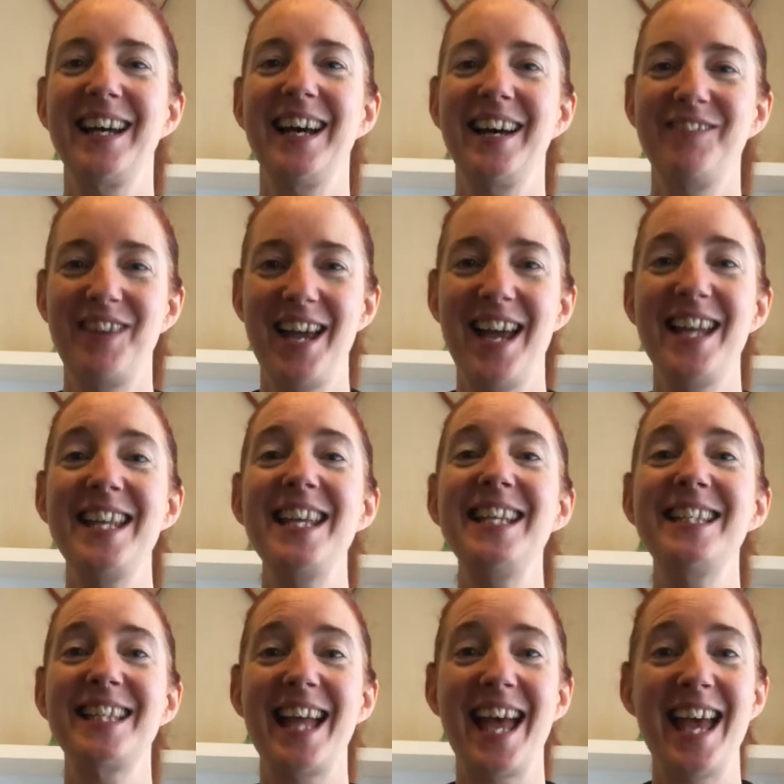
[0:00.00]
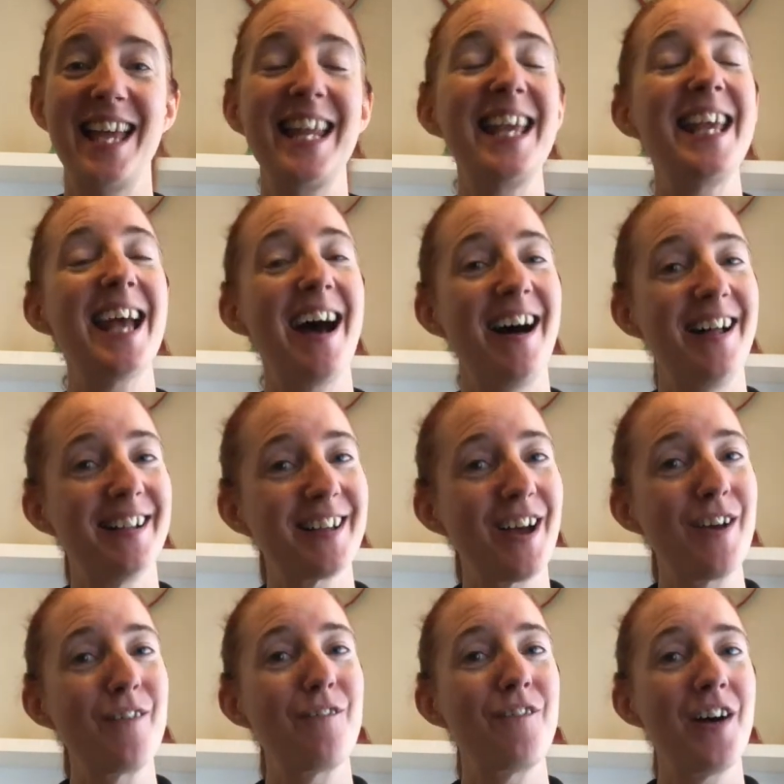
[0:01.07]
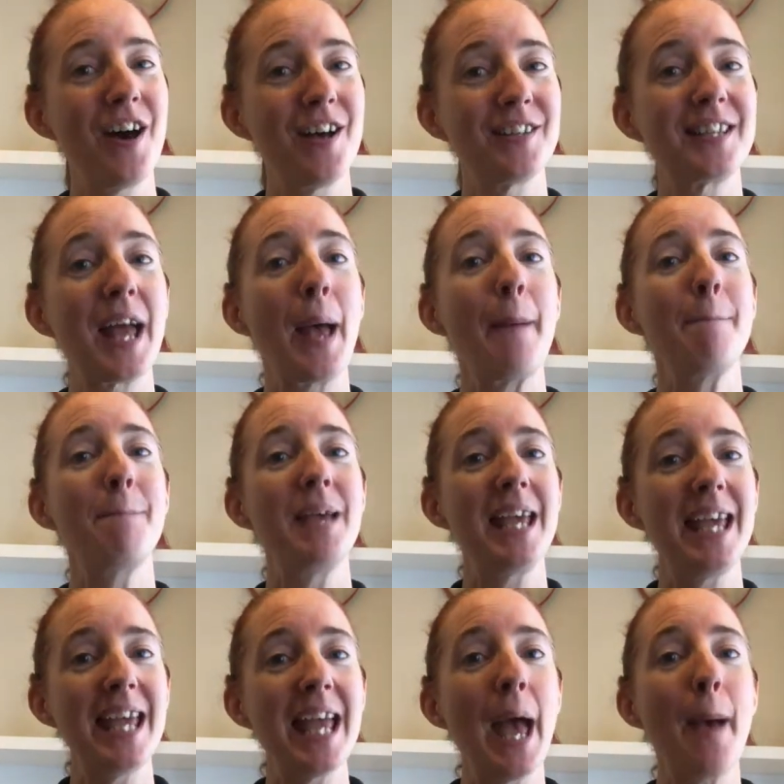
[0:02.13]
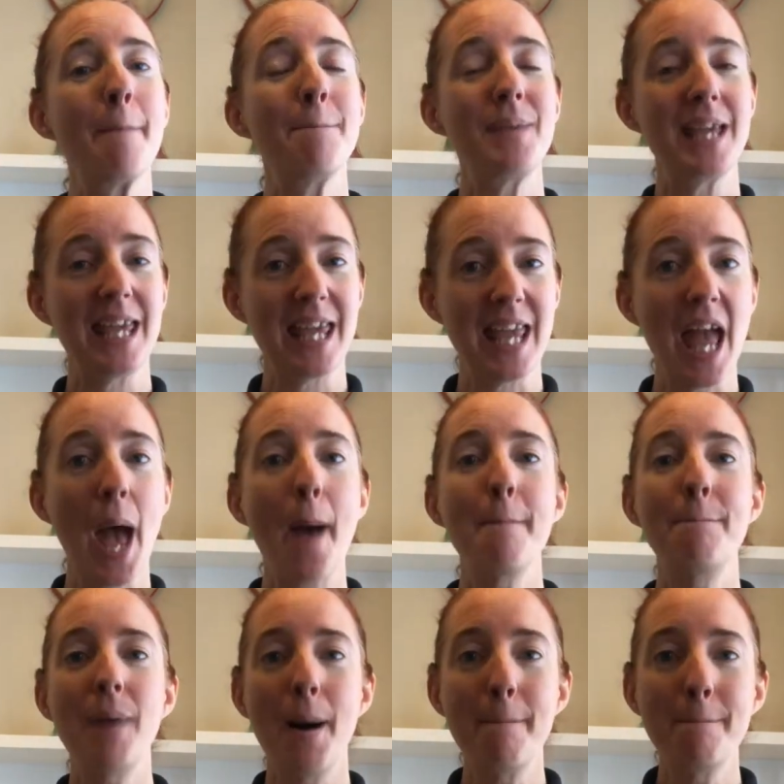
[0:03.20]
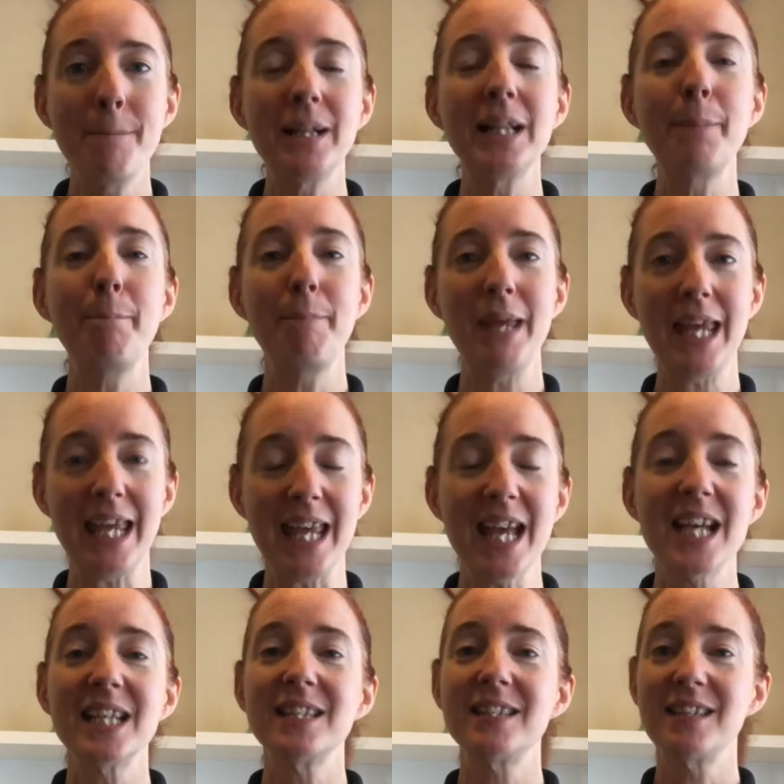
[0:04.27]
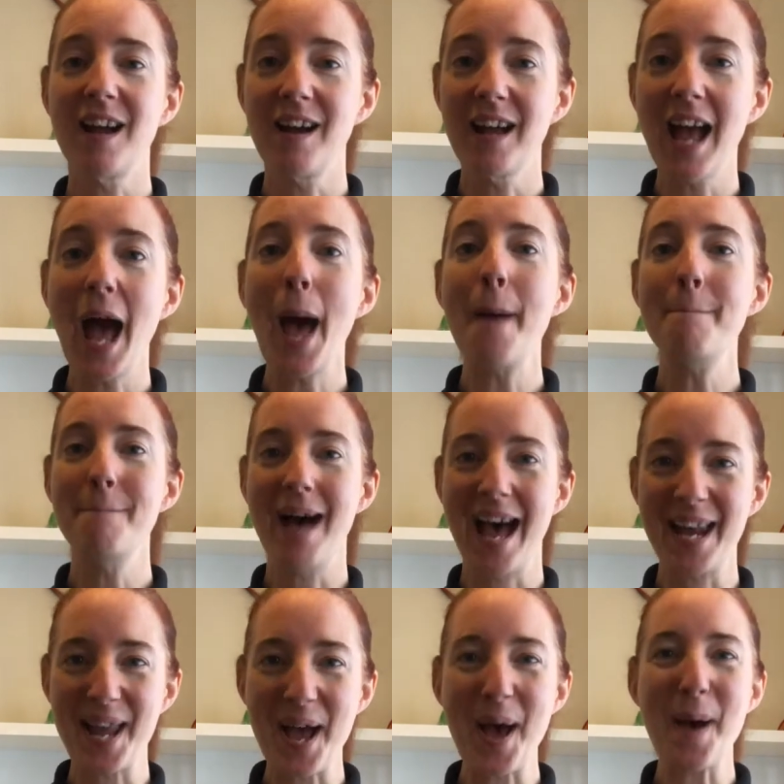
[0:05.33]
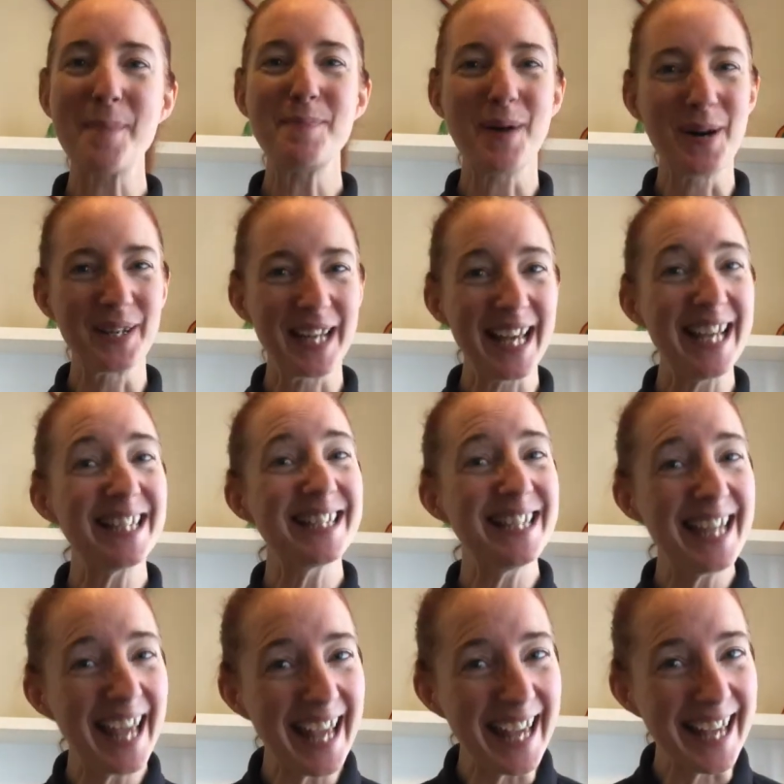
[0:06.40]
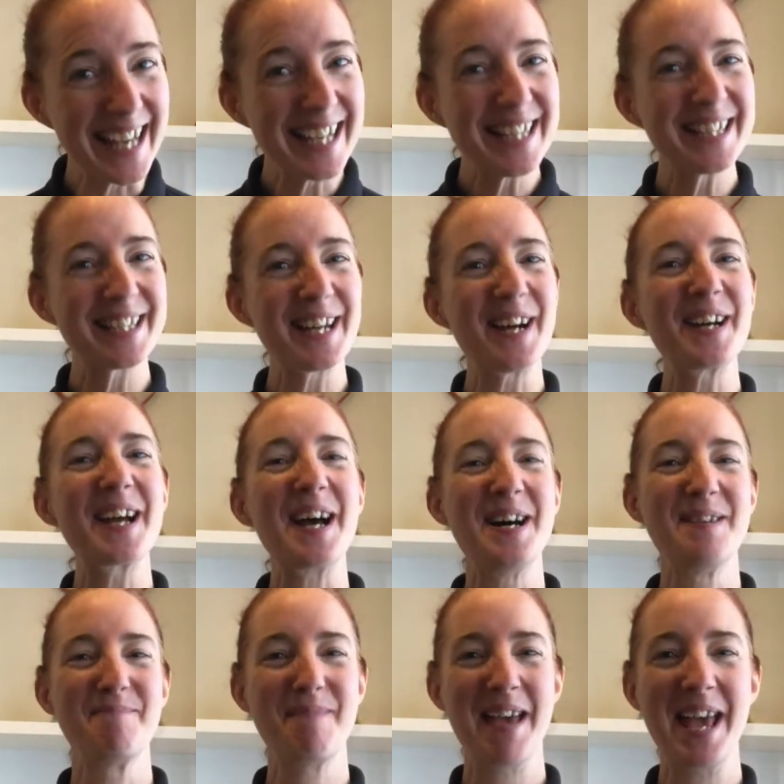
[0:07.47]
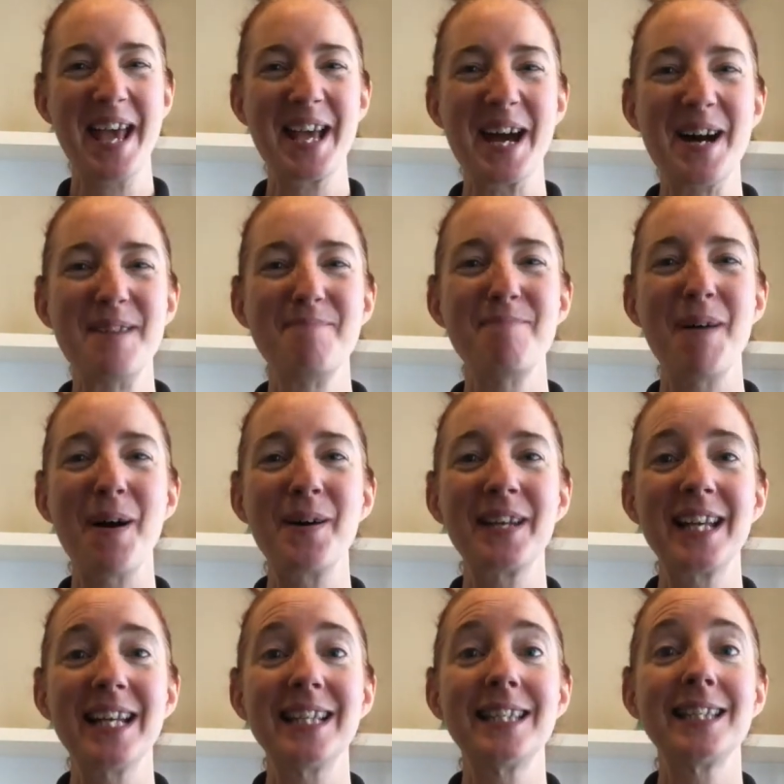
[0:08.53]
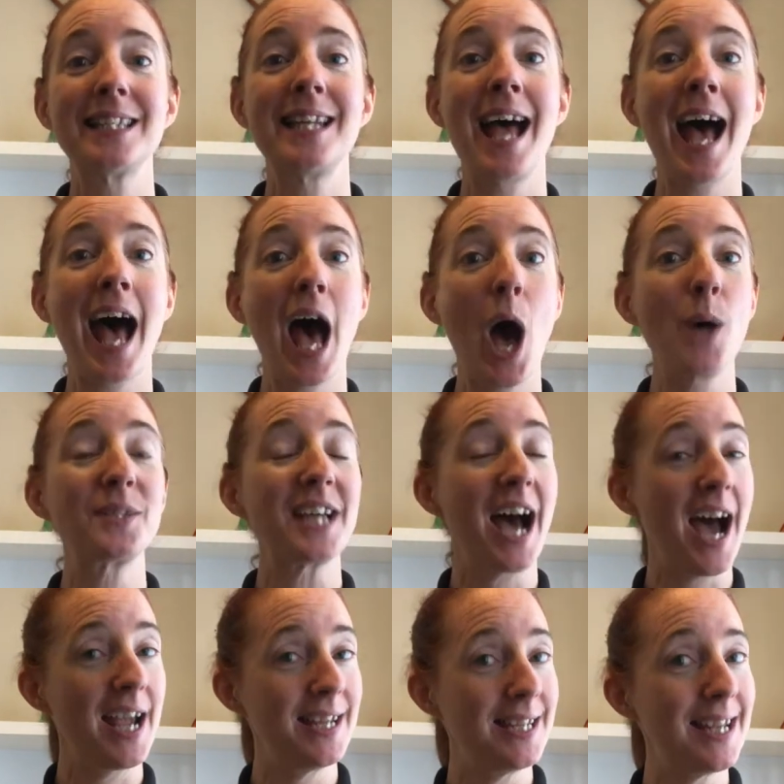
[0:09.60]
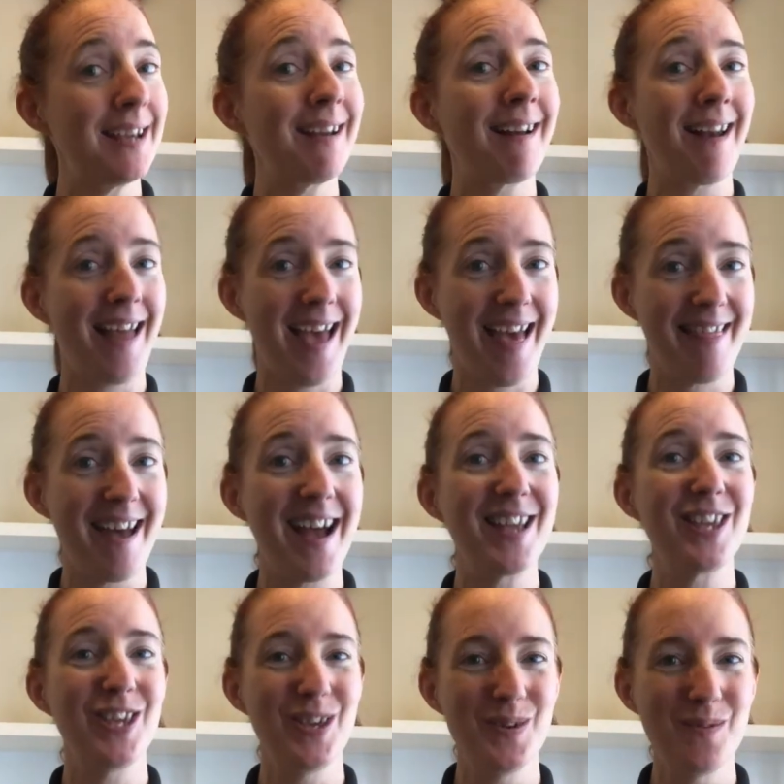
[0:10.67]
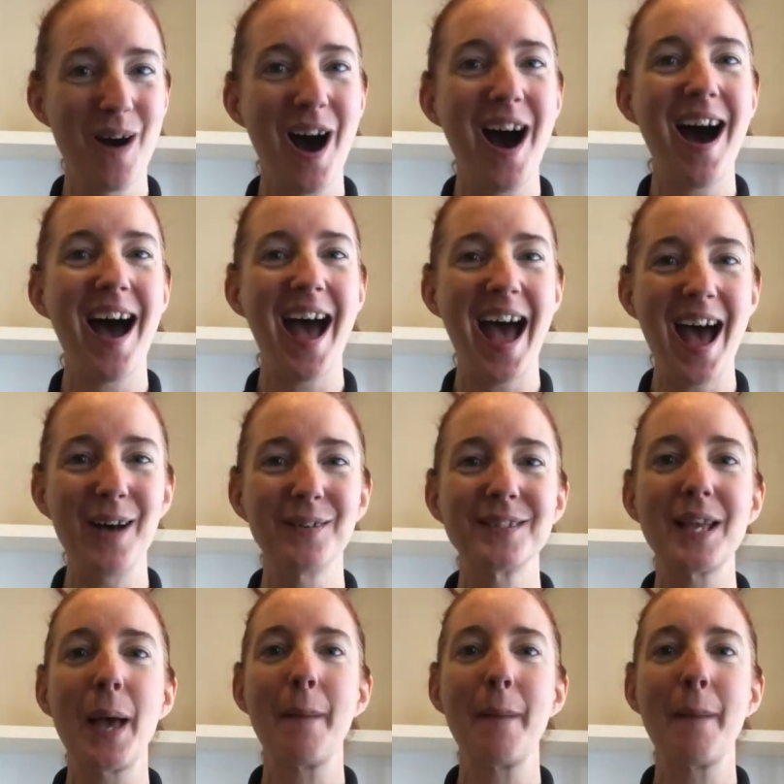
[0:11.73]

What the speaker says: Ready, steady, I'll go first. Bee, bee, bumblebee, stung a man upon his knee, stung a pig upon his snout, I declare that you are out.